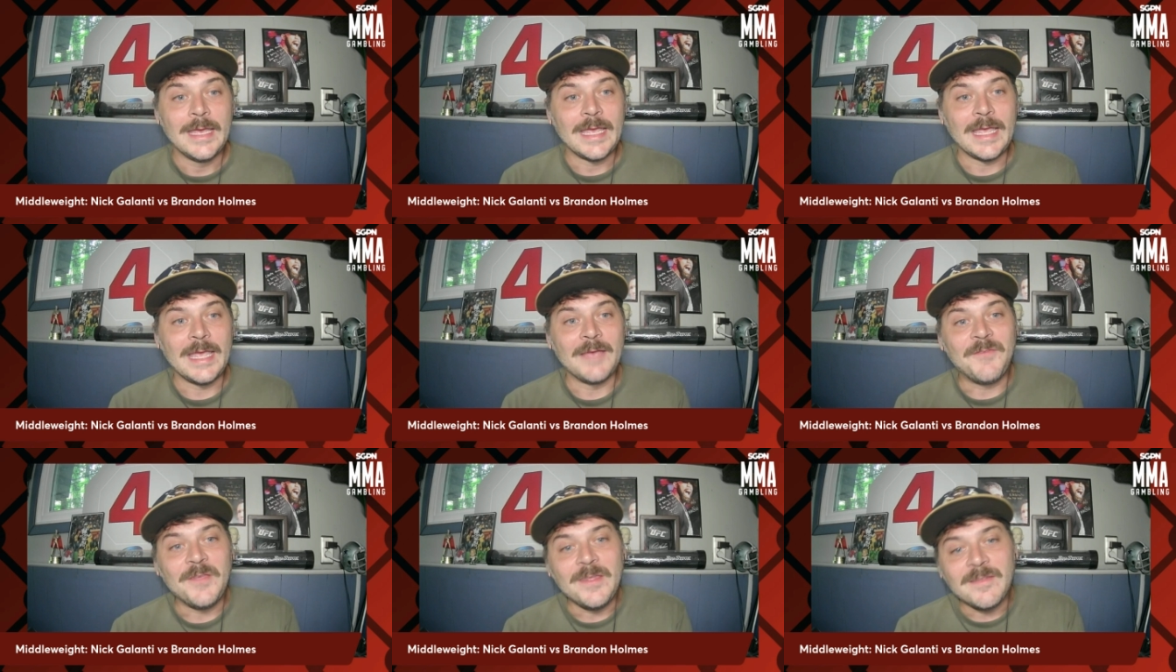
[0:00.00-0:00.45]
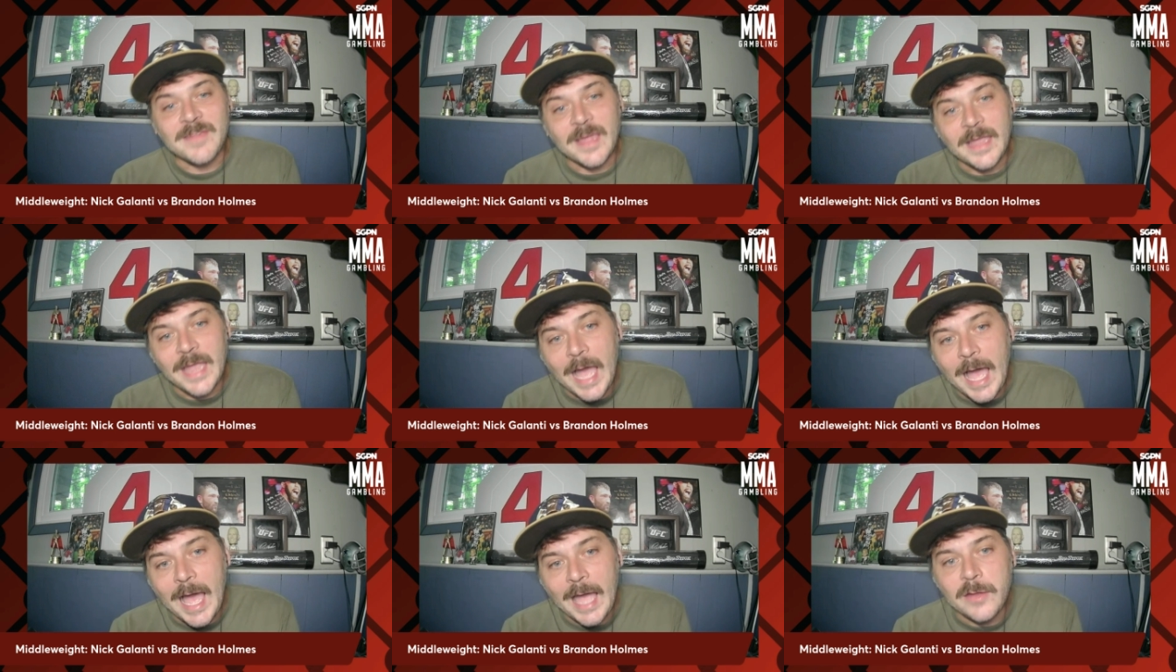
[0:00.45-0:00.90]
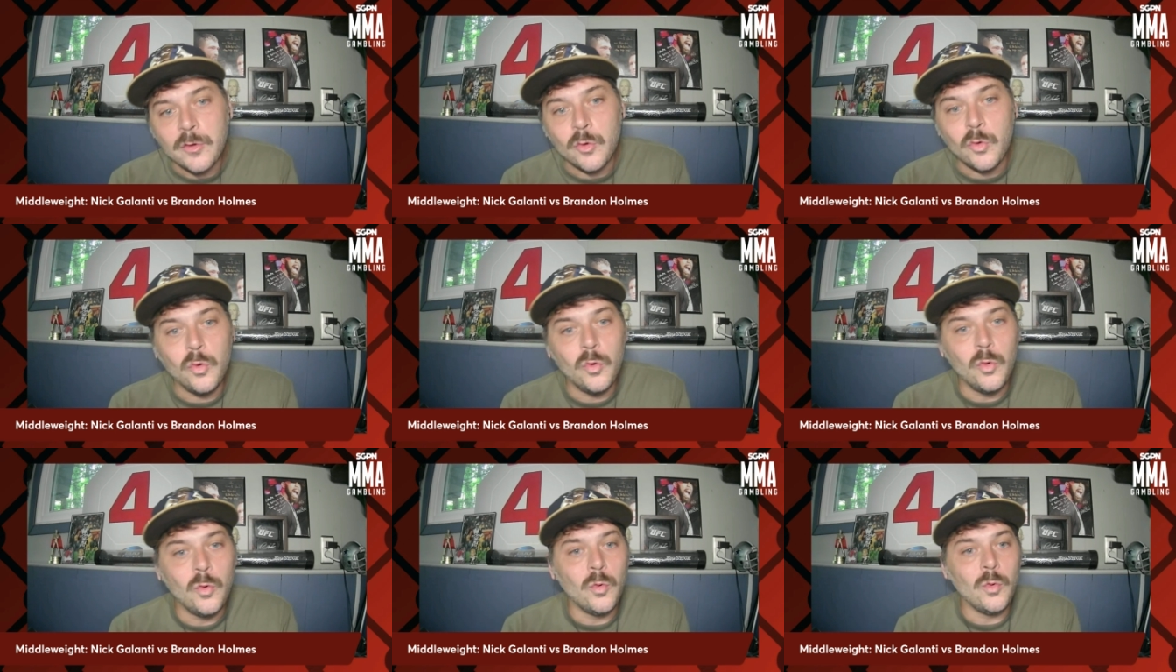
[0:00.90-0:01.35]
if he's a guy
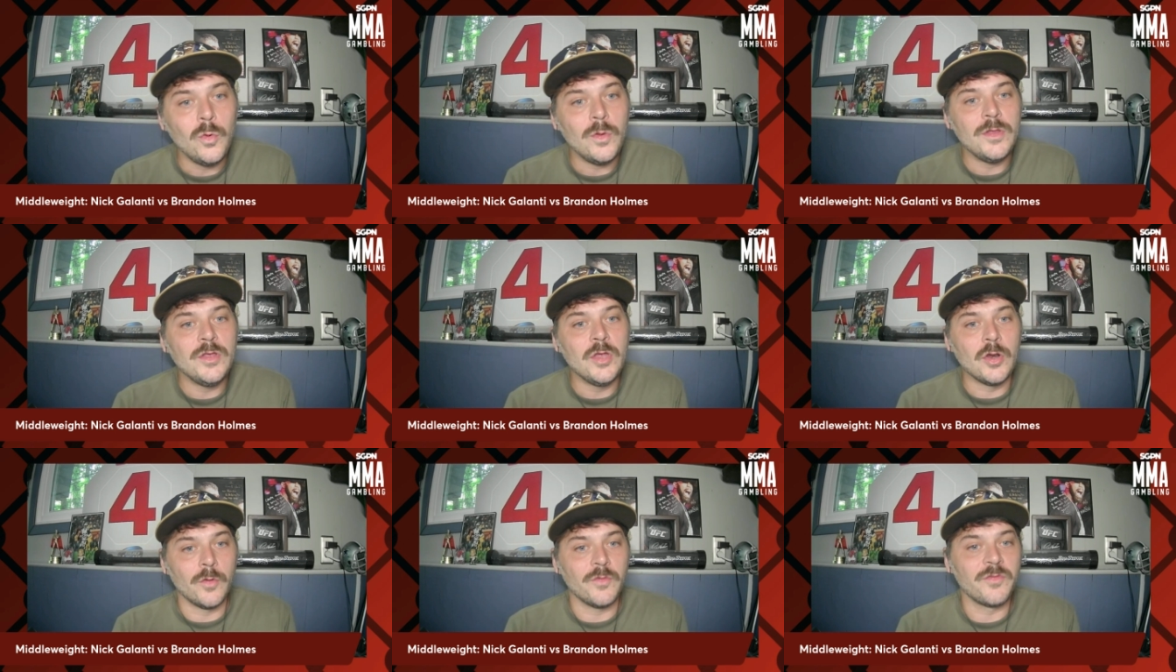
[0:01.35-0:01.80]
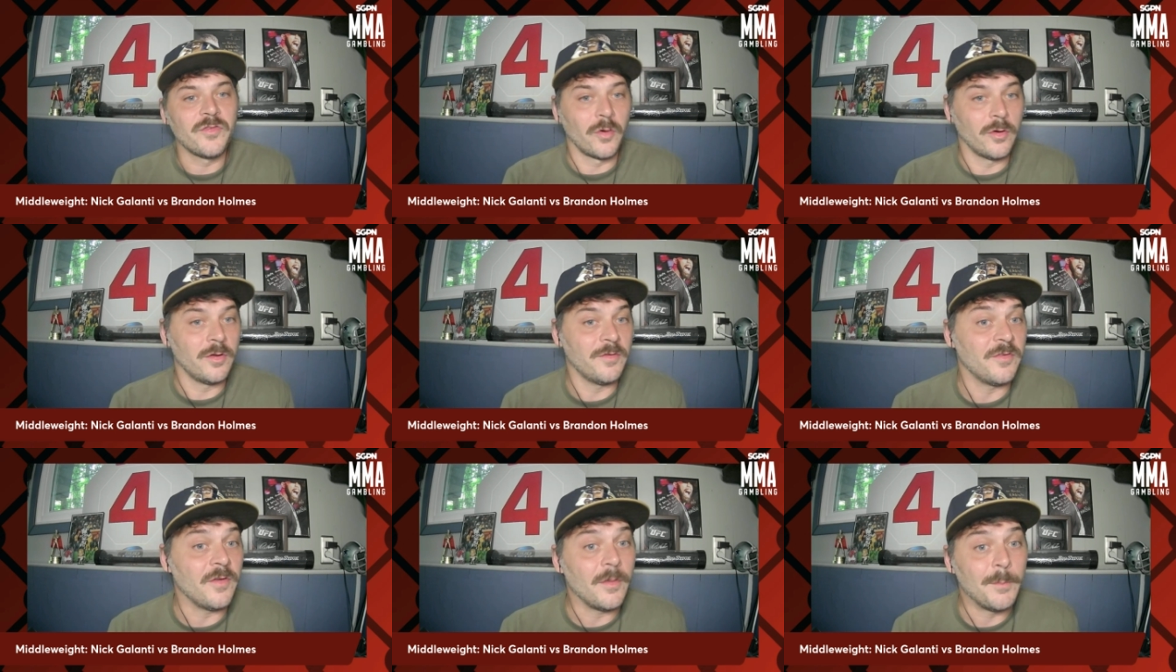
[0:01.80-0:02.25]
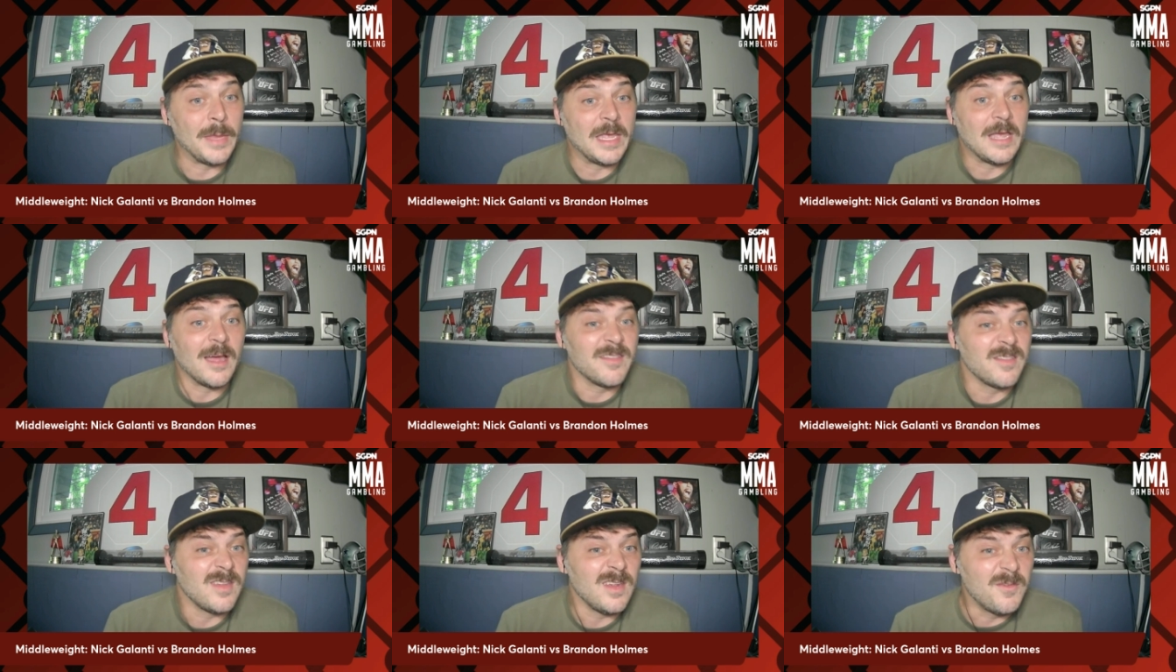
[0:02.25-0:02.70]
who, you know, sort of
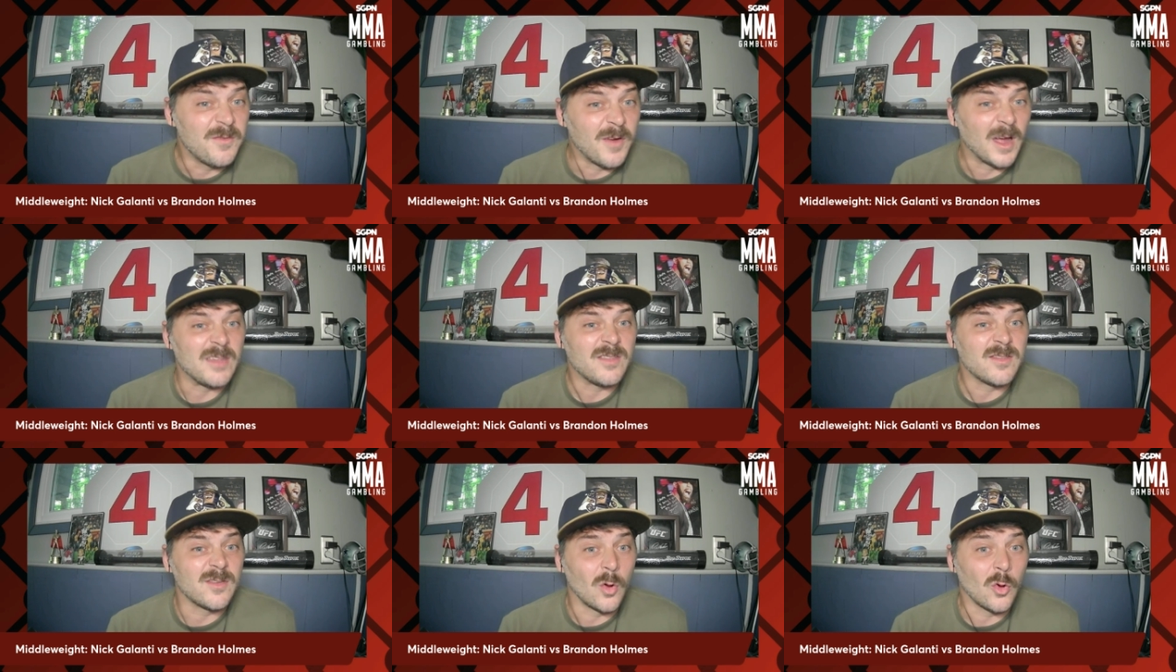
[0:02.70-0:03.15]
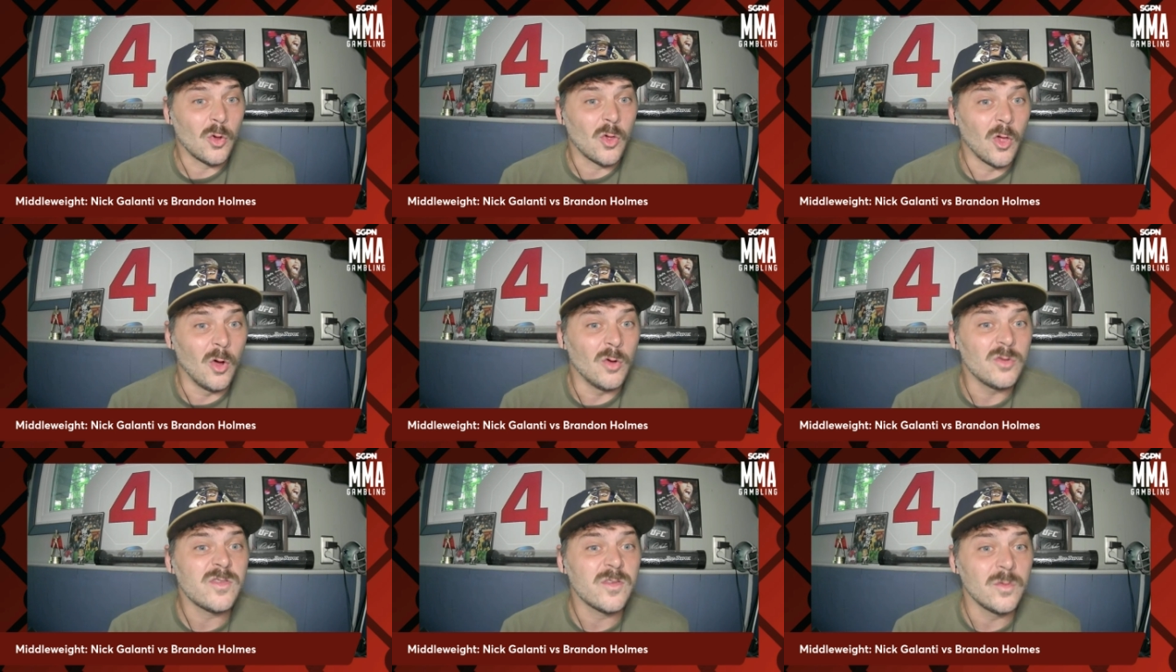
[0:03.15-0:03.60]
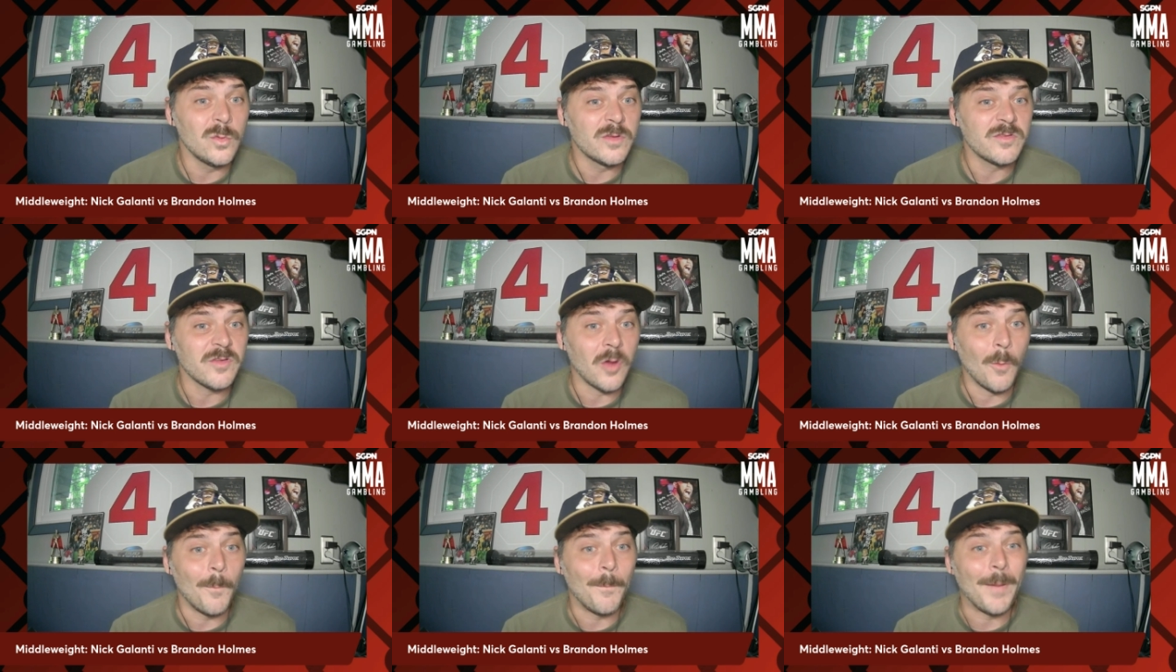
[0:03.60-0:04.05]
because he fights so close to his
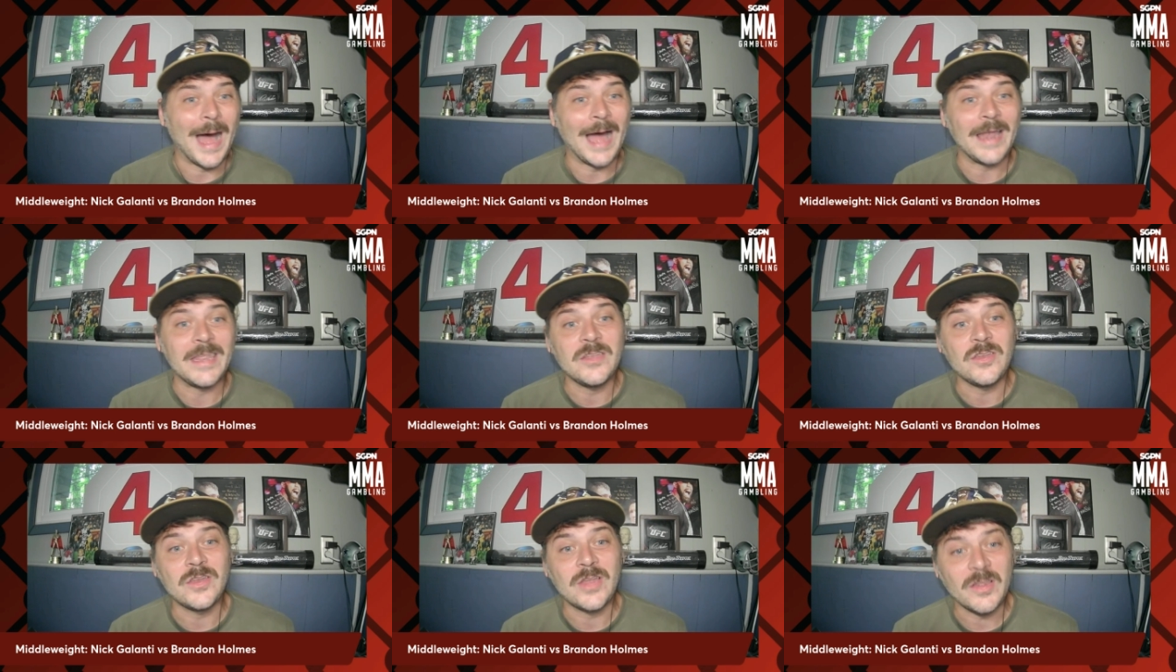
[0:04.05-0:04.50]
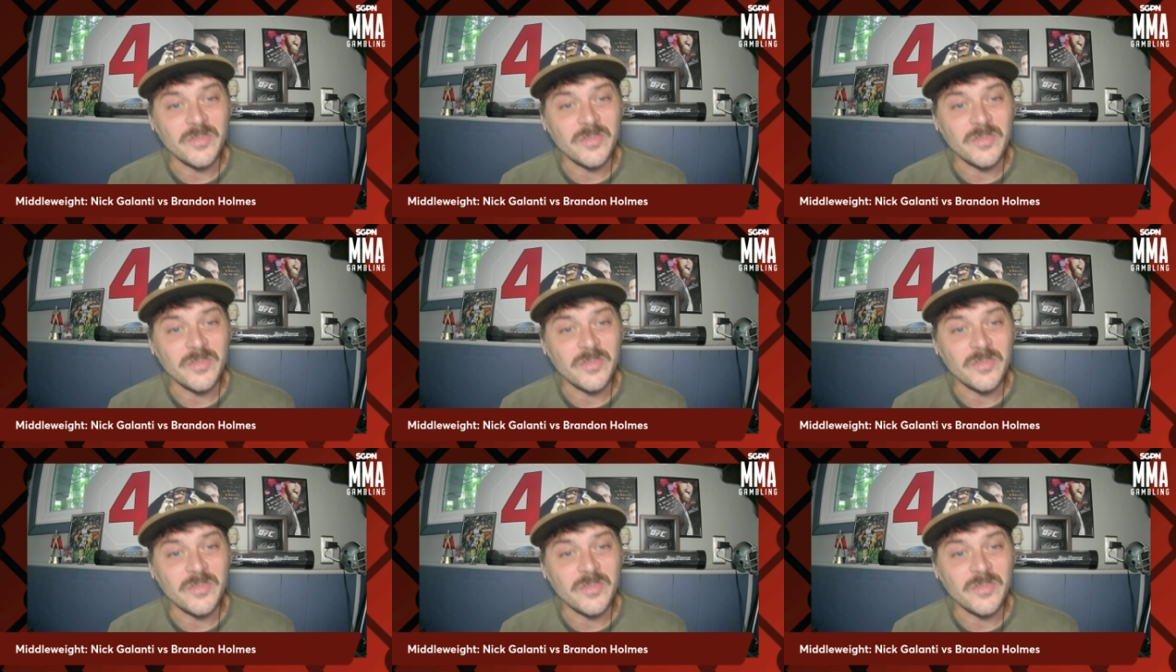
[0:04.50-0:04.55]
own body,